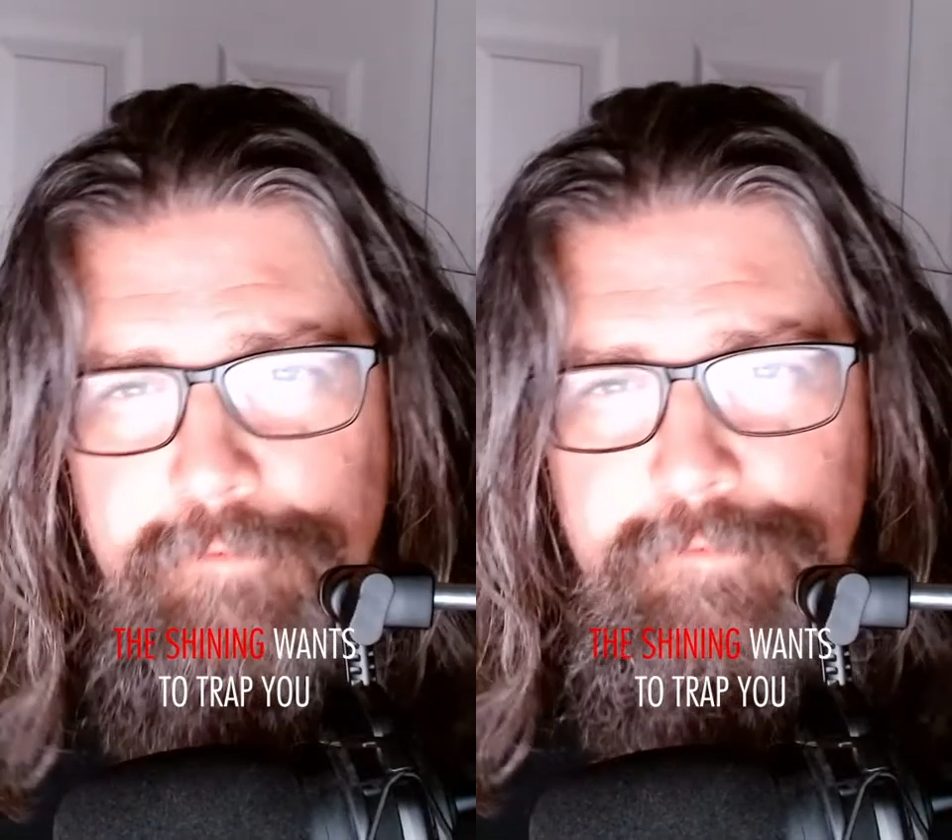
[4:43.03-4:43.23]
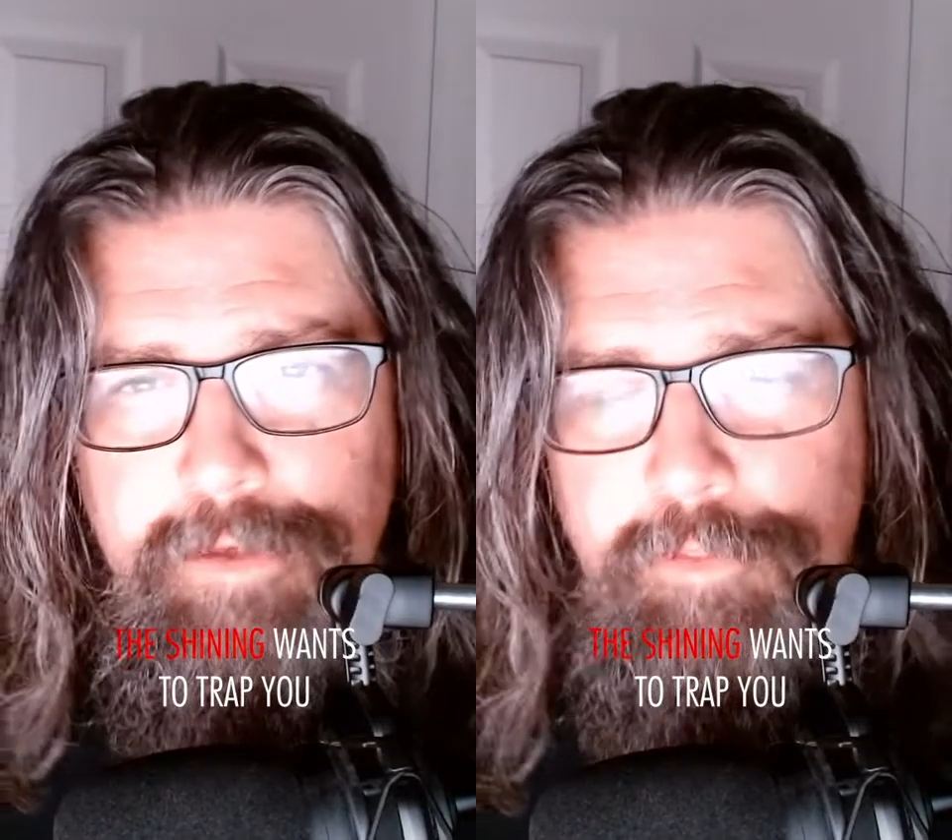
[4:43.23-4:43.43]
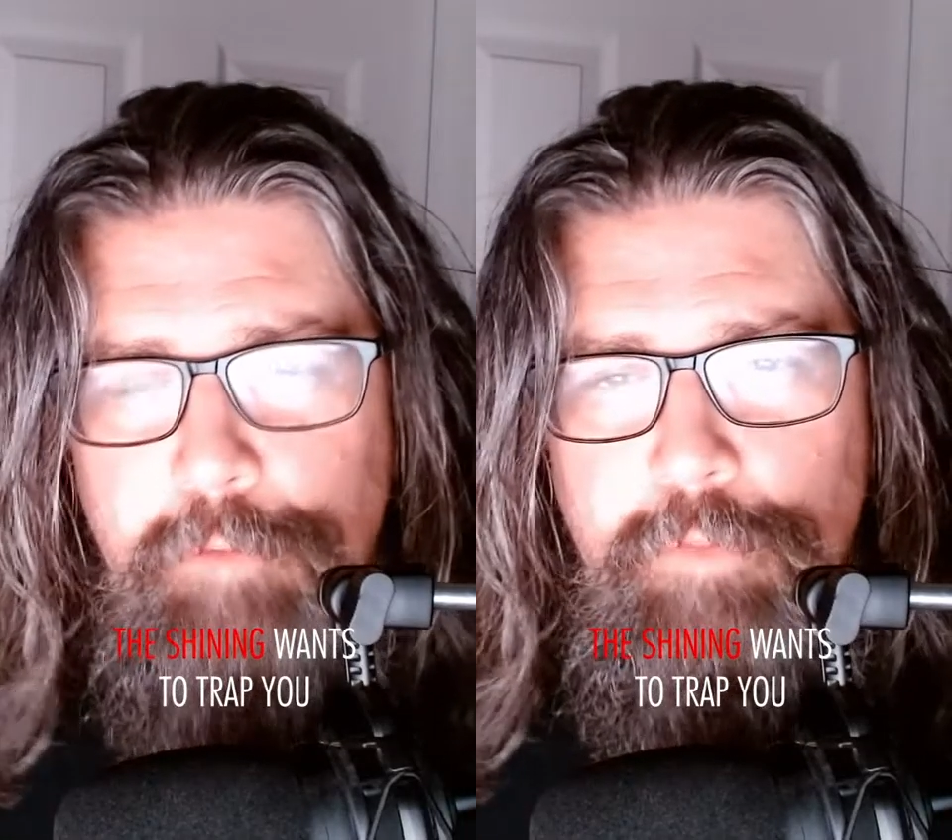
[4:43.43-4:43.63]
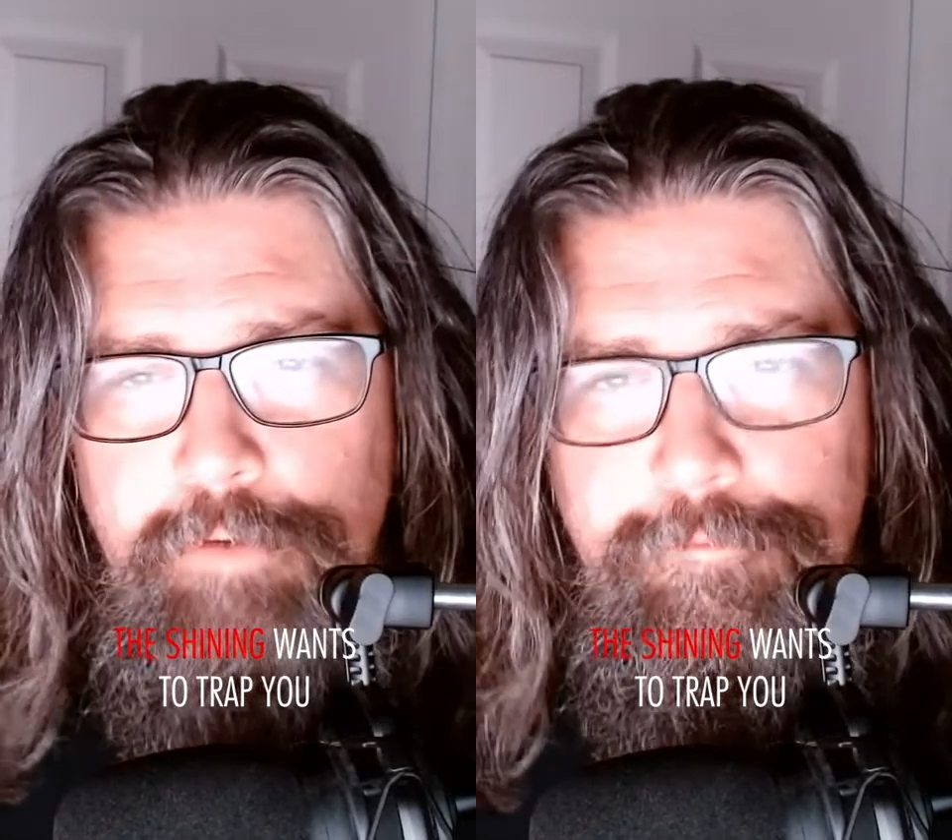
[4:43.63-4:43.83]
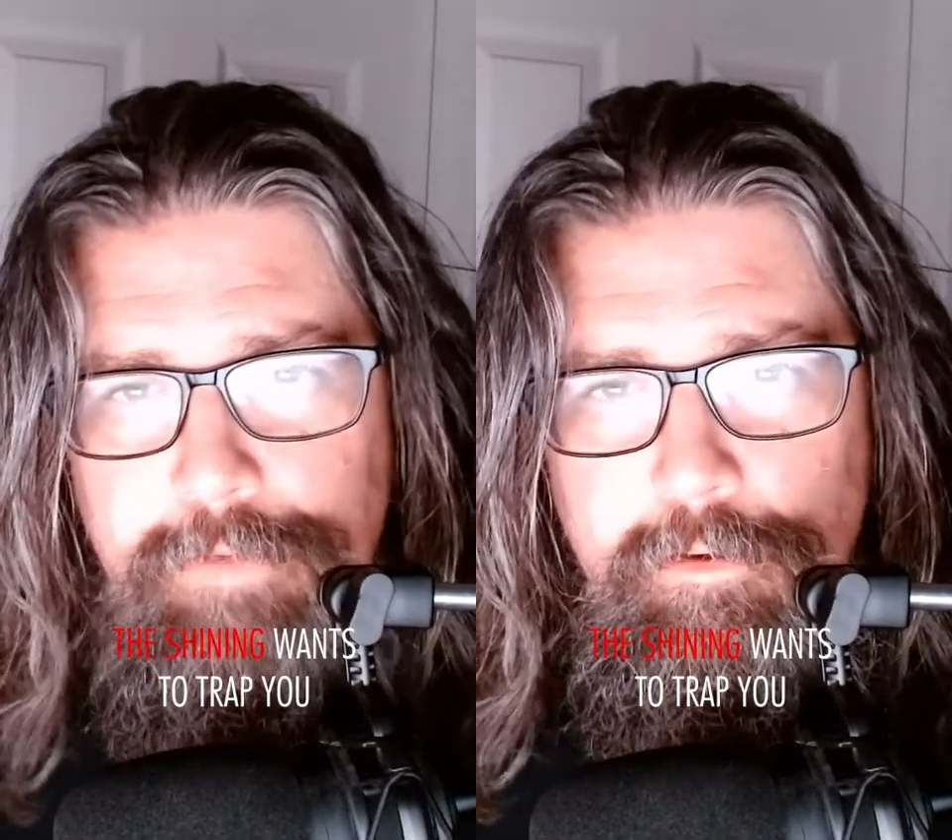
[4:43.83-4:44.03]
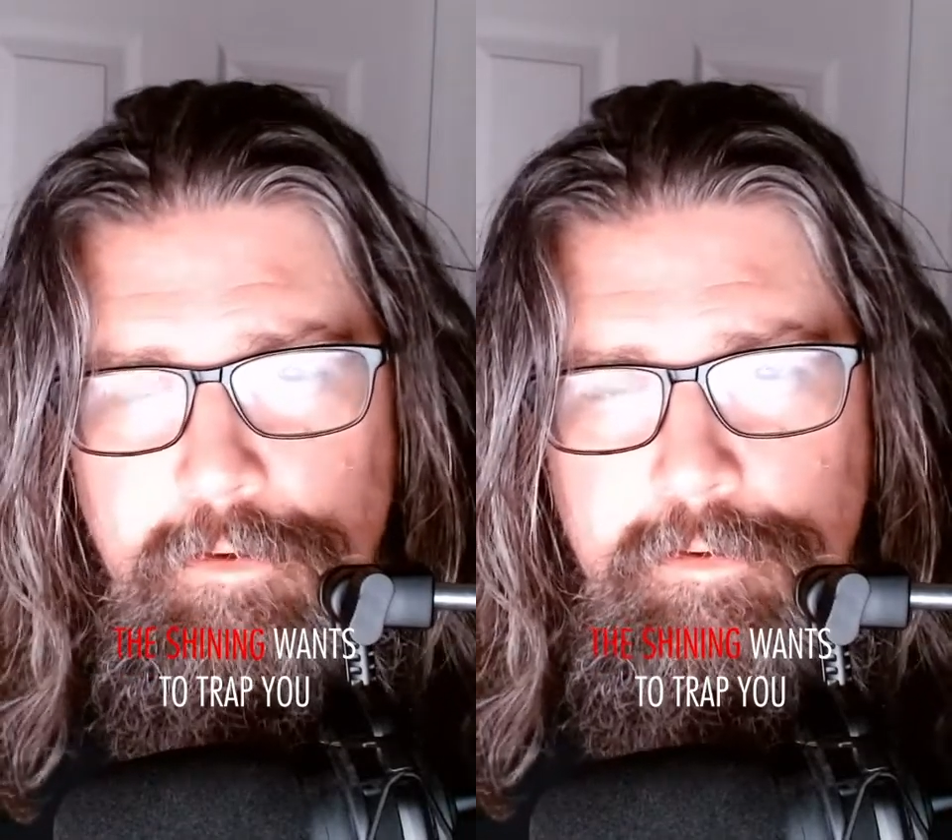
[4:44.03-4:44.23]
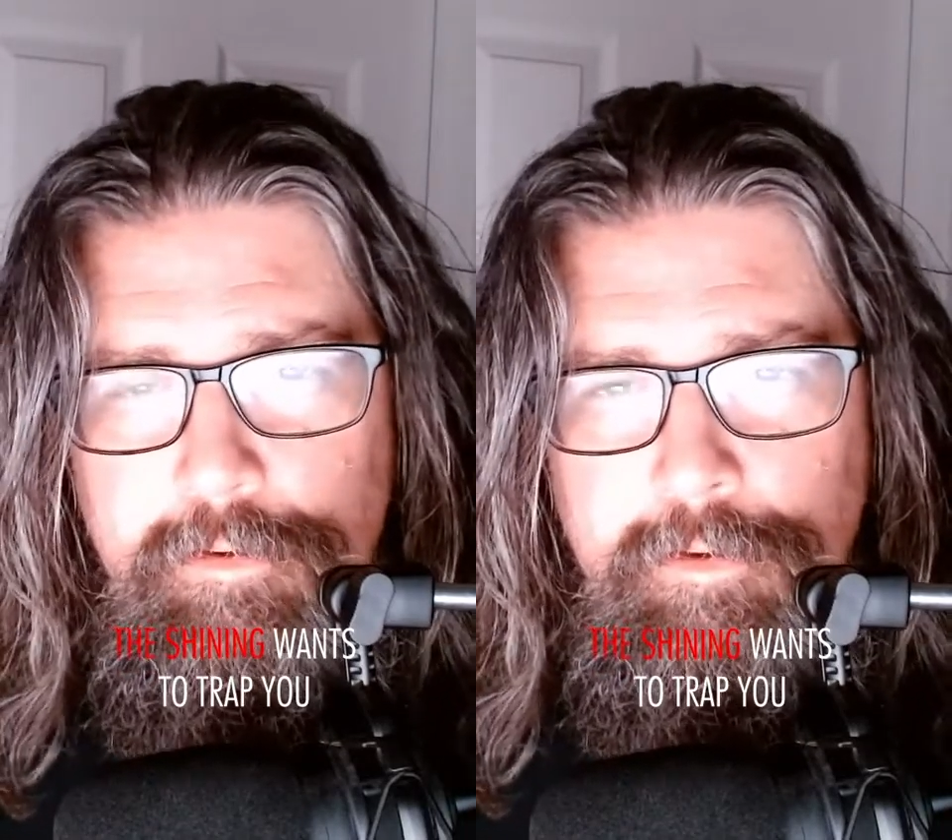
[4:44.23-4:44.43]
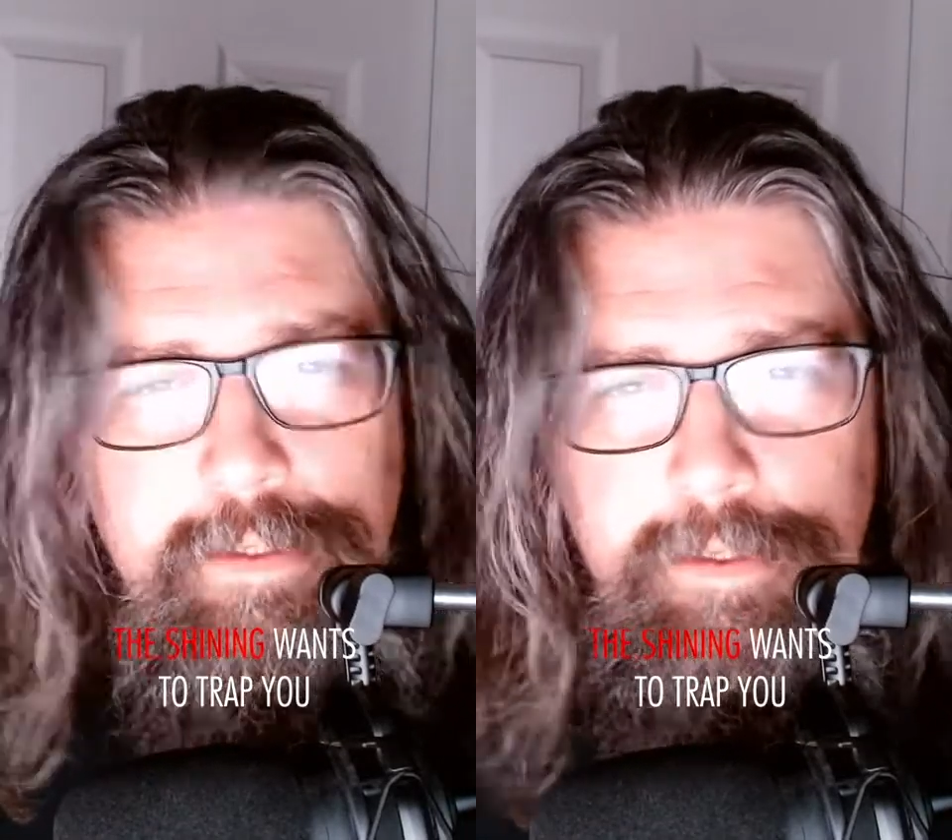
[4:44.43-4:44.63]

They live in nothing but fear.